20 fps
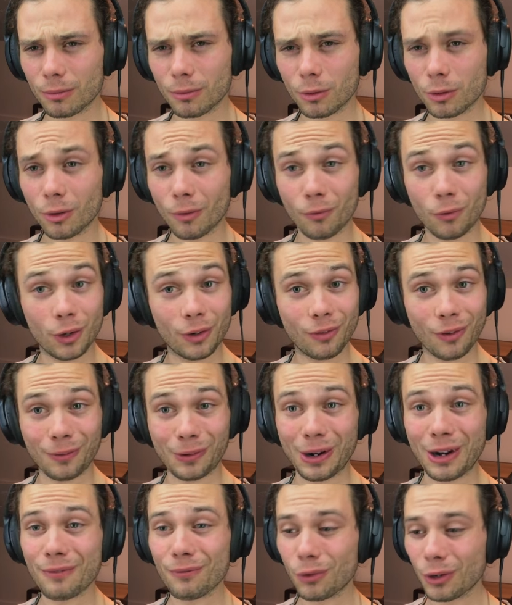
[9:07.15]
not 45
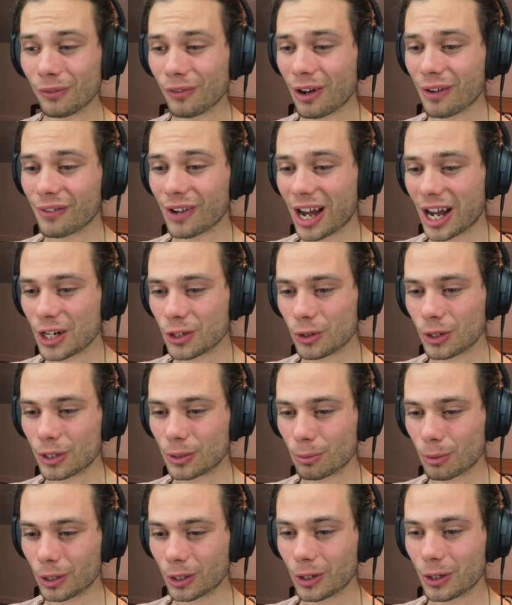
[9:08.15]
grand, 4,500
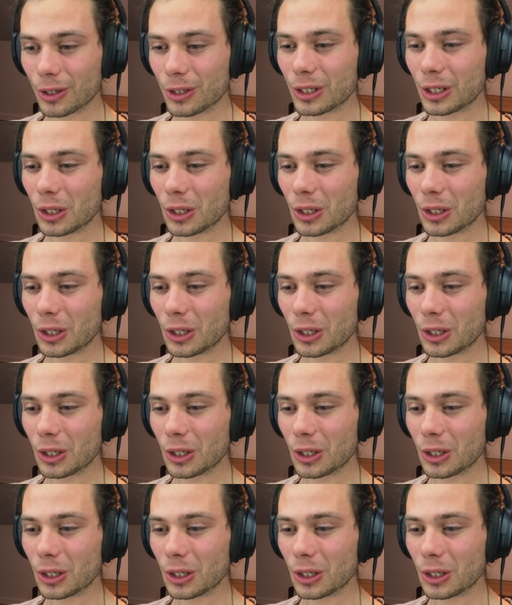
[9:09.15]
is what it goes.